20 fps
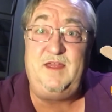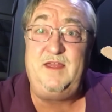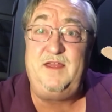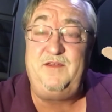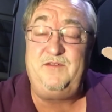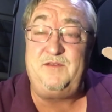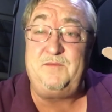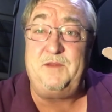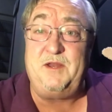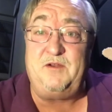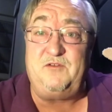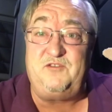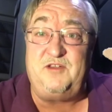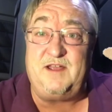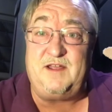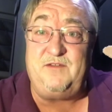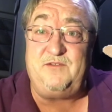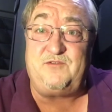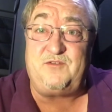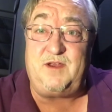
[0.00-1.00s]
some other
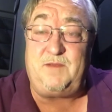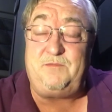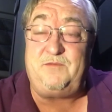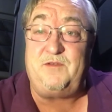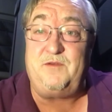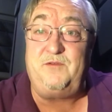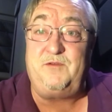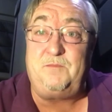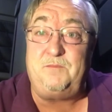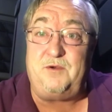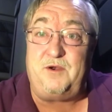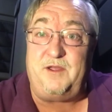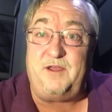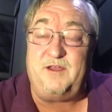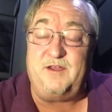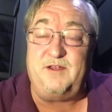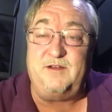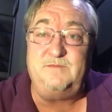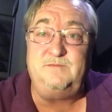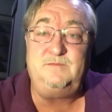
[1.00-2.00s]
chicken strips, those are pretty
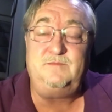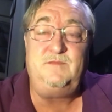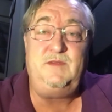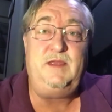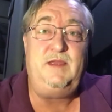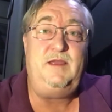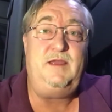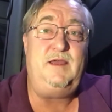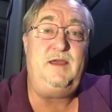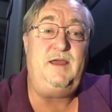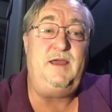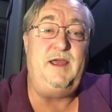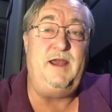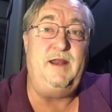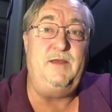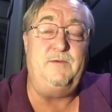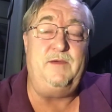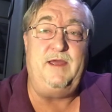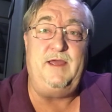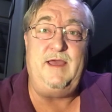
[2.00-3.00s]
good.
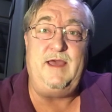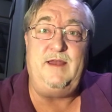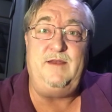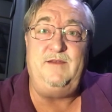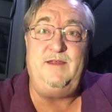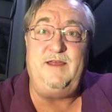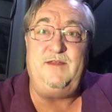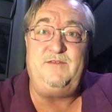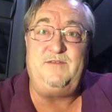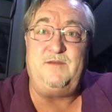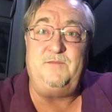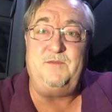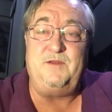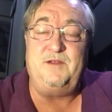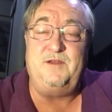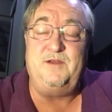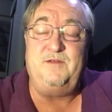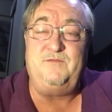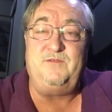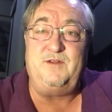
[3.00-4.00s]
Anyway, had something
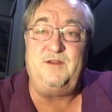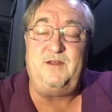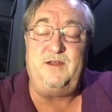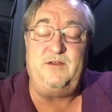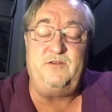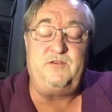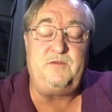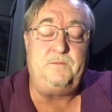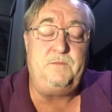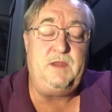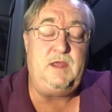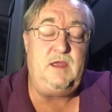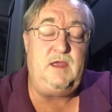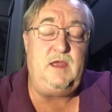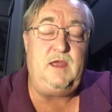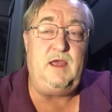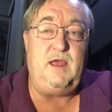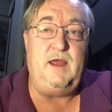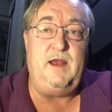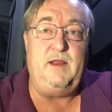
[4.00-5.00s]
good for lunch.
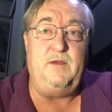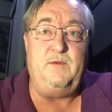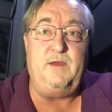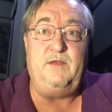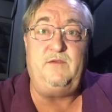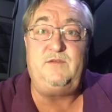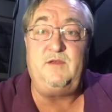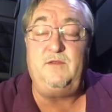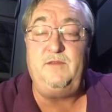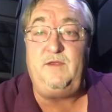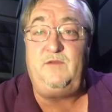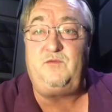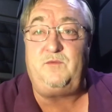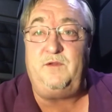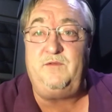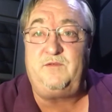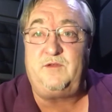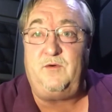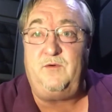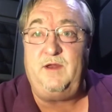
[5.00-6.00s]
Anyway, so this
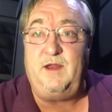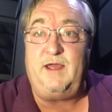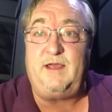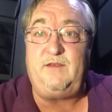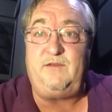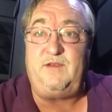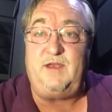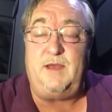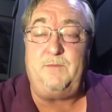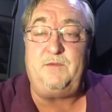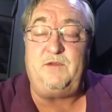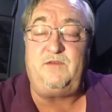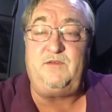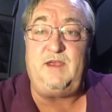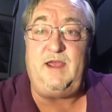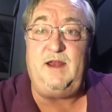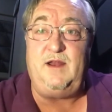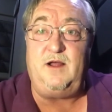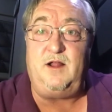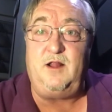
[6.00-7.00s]
one's going, like I say, up to
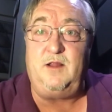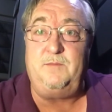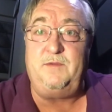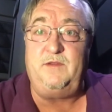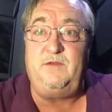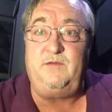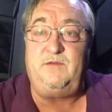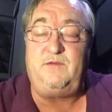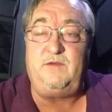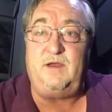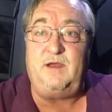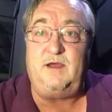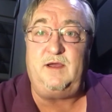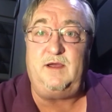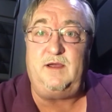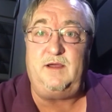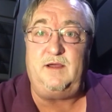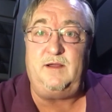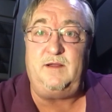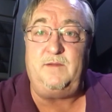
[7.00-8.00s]
St. Albans,
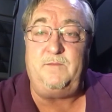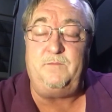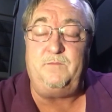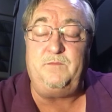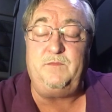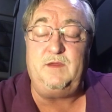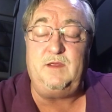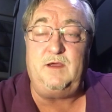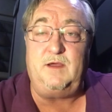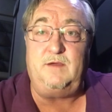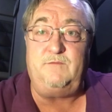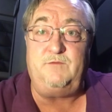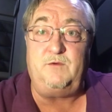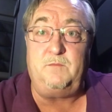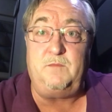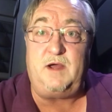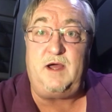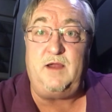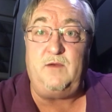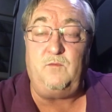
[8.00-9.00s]

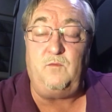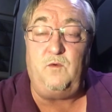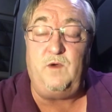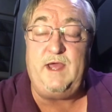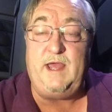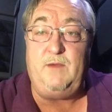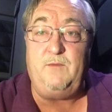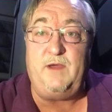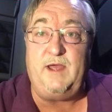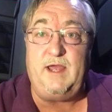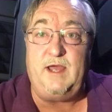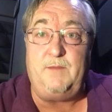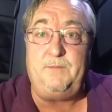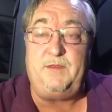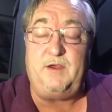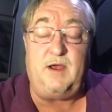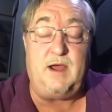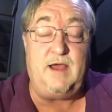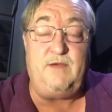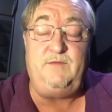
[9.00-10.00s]
Vermont, way, way up
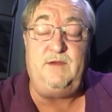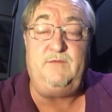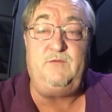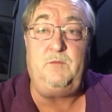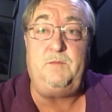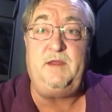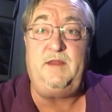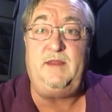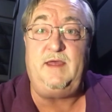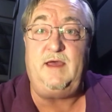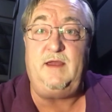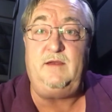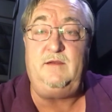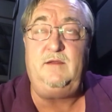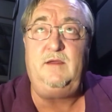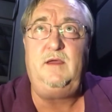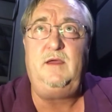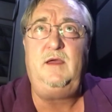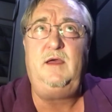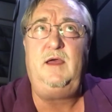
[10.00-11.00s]
there. I've never been that,
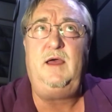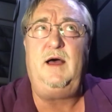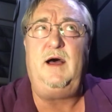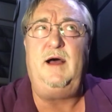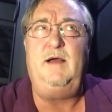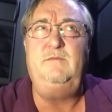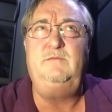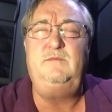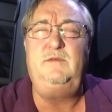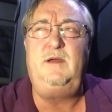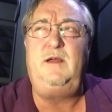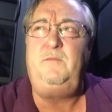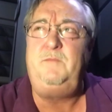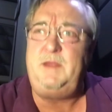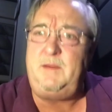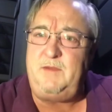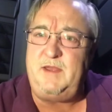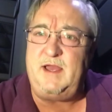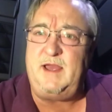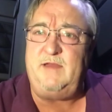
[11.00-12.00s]
well,
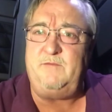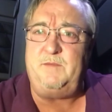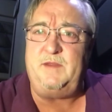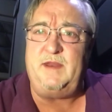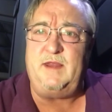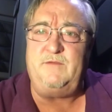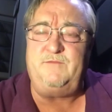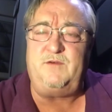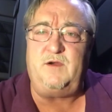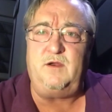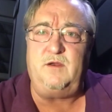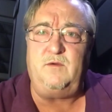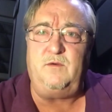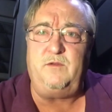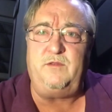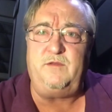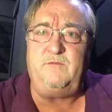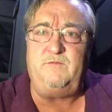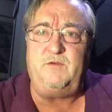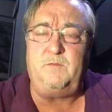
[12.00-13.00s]
maybe I have been that far
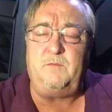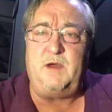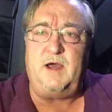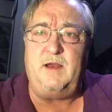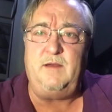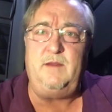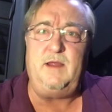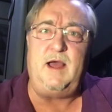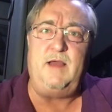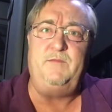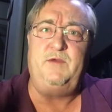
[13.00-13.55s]
north in Vermont. I'm